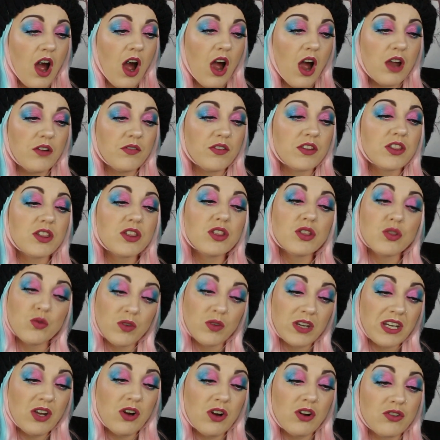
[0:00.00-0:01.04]
Over
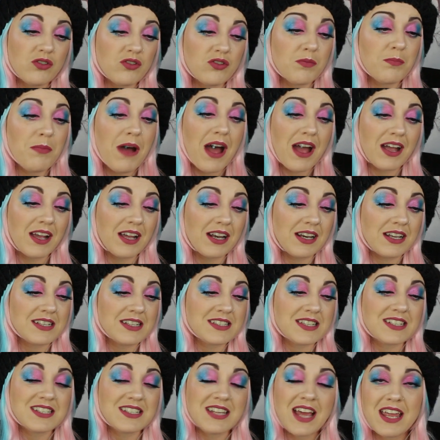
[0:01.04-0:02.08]
300
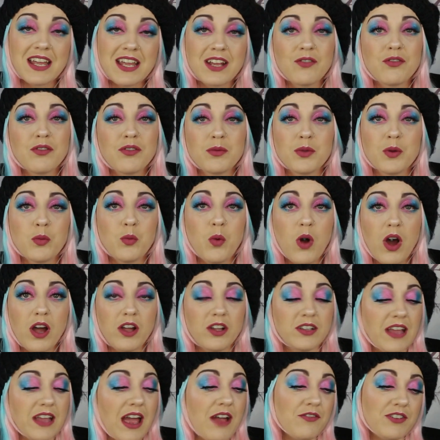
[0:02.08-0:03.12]
pangolins are taken from the
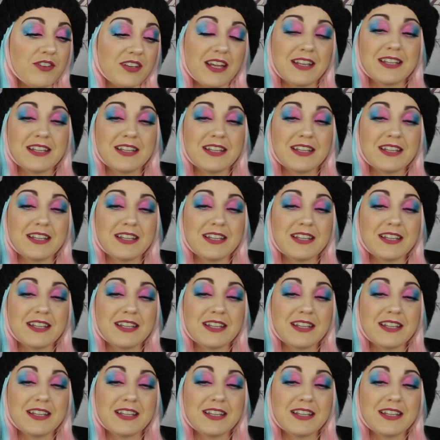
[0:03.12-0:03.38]
wild every day.